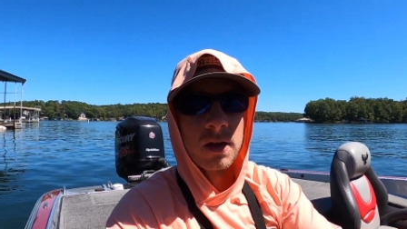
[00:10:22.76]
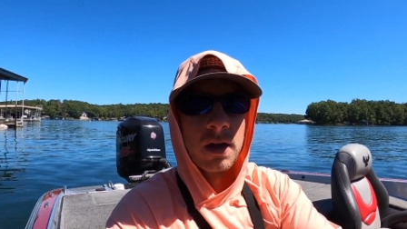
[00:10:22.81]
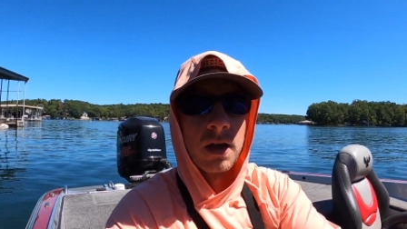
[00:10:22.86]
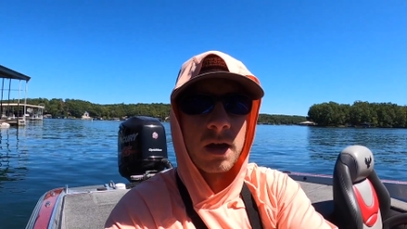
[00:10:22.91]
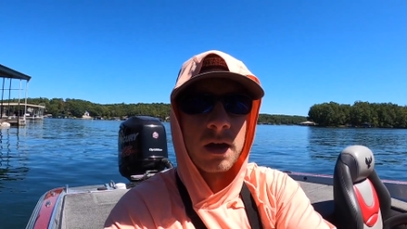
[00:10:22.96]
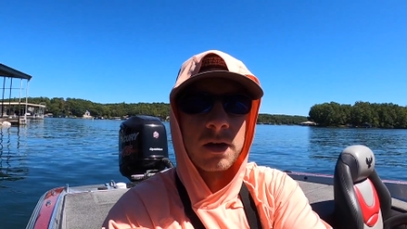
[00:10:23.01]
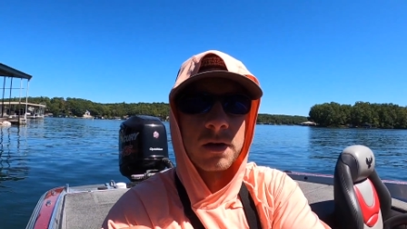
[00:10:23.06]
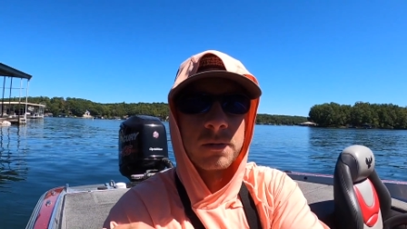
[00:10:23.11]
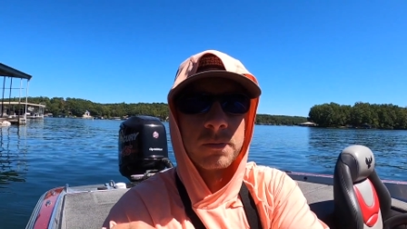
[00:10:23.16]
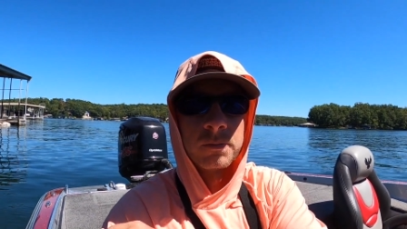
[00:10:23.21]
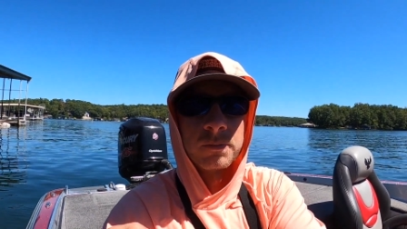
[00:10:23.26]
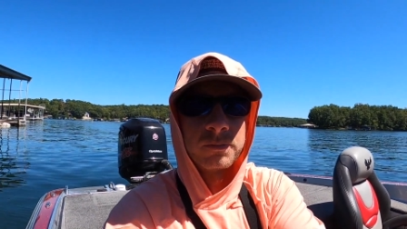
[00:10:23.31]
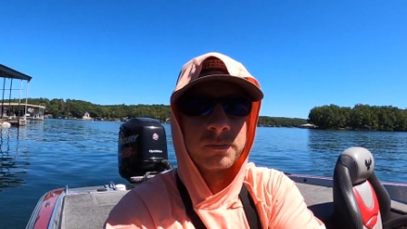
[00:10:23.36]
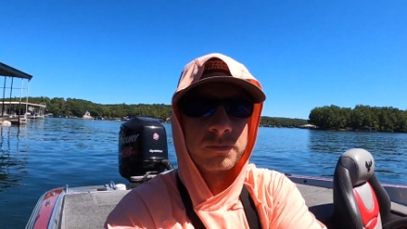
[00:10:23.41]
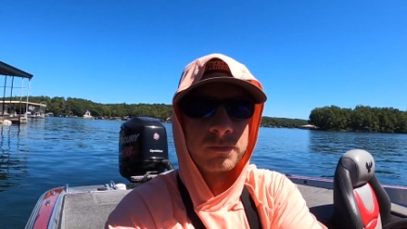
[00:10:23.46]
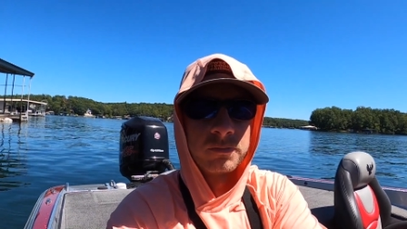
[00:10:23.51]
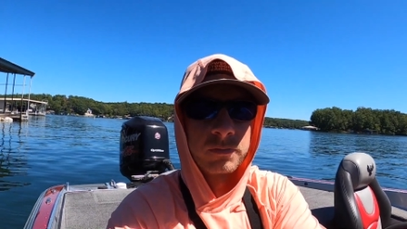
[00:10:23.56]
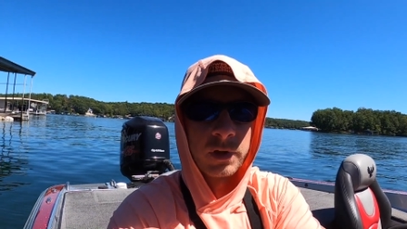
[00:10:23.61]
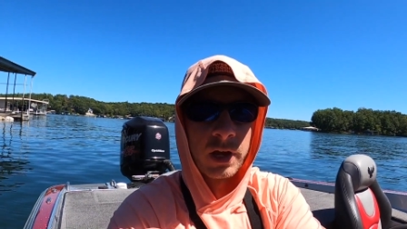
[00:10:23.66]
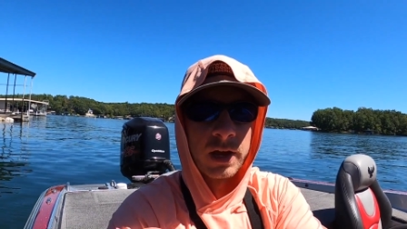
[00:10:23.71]
I am
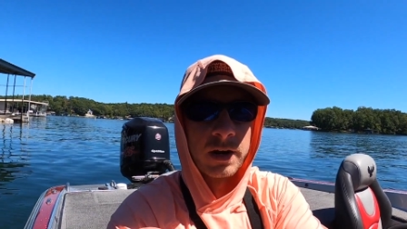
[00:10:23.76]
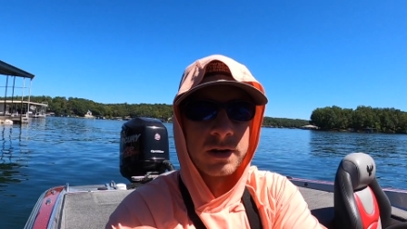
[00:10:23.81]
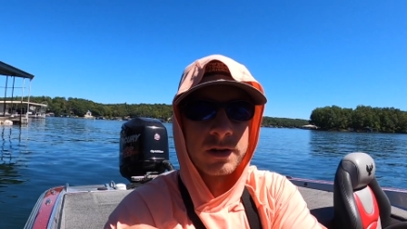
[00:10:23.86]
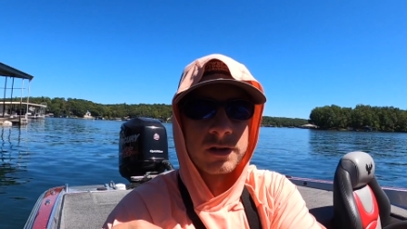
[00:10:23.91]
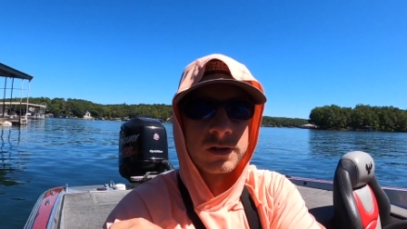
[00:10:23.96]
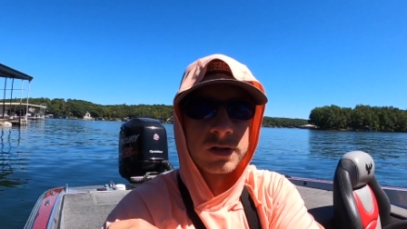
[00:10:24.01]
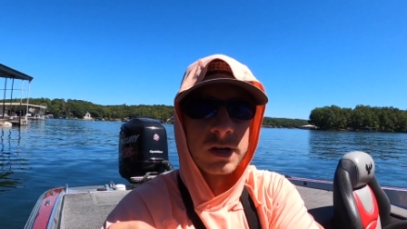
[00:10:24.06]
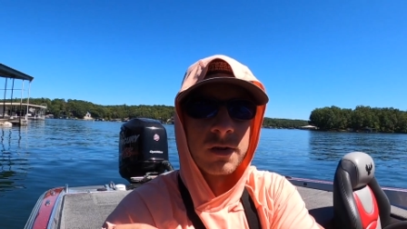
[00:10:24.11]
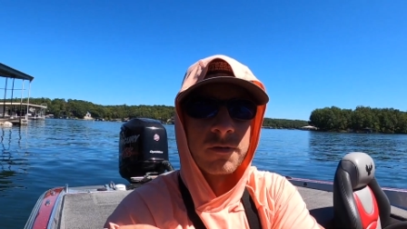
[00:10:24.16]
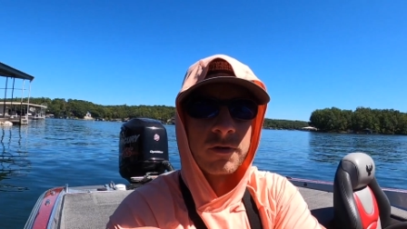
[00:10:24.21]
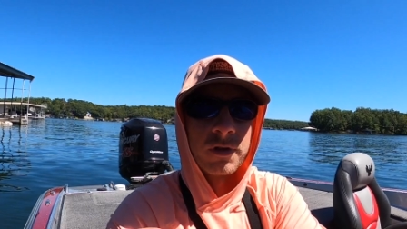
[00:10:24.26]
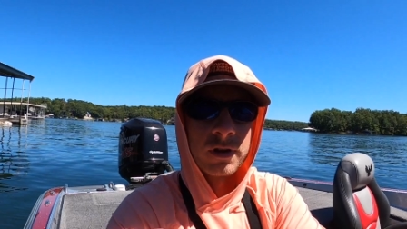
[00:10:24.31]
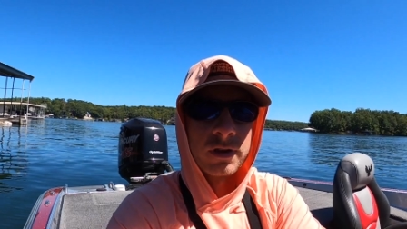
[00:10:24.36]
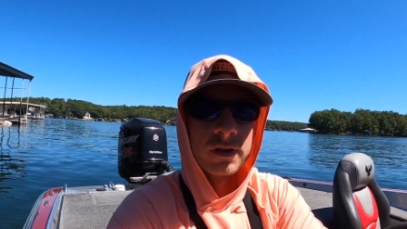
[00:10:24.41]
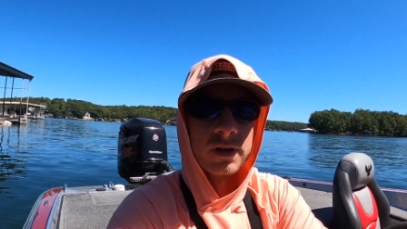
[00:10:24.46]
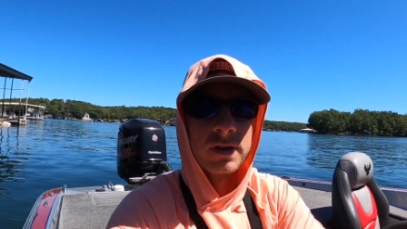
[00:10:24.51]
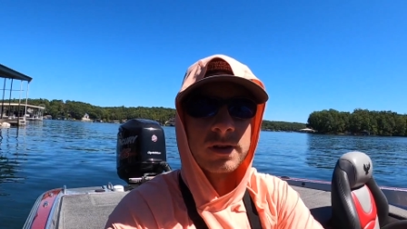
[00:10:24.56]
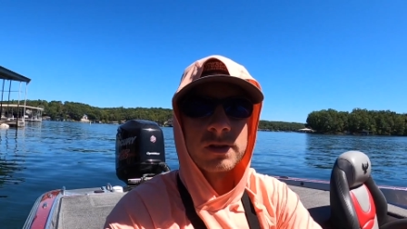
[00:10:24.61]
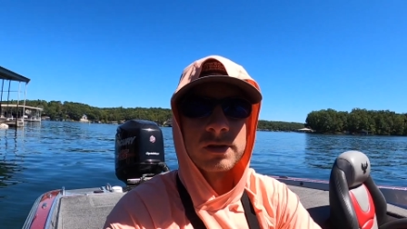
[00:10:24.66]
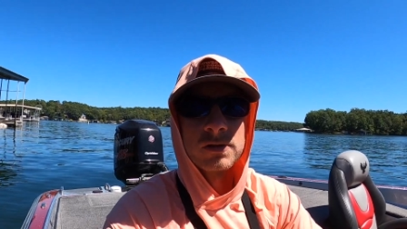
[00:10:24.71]
kind of discovering
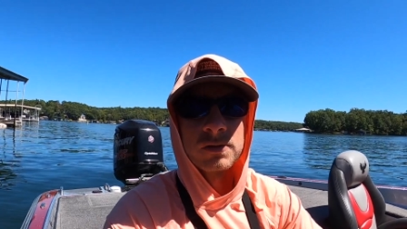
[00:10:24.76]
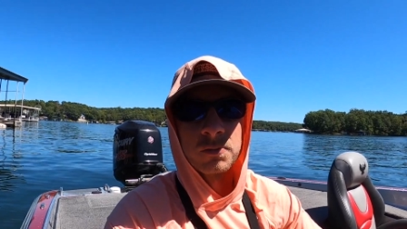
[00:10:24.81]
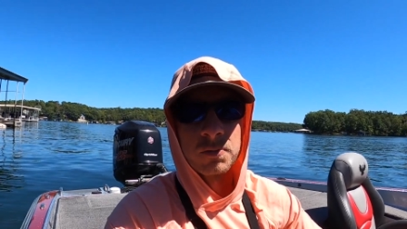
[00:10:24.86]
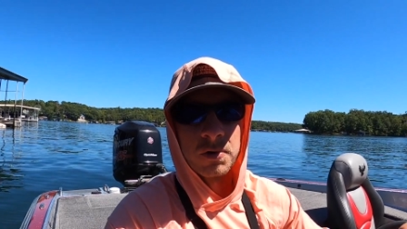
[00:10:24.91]
things,